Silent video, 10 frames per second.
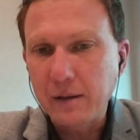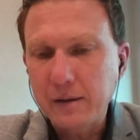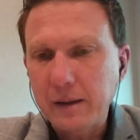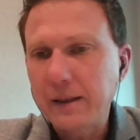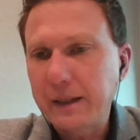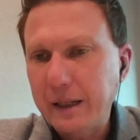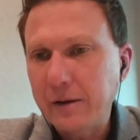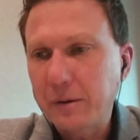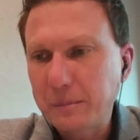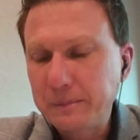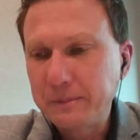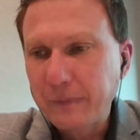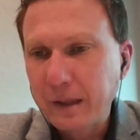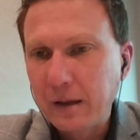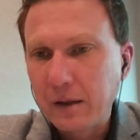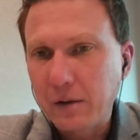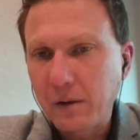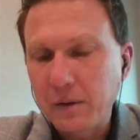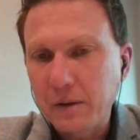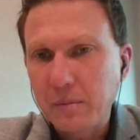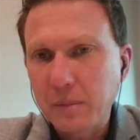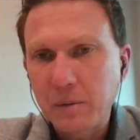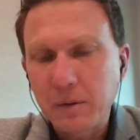suddenly hit them. These can be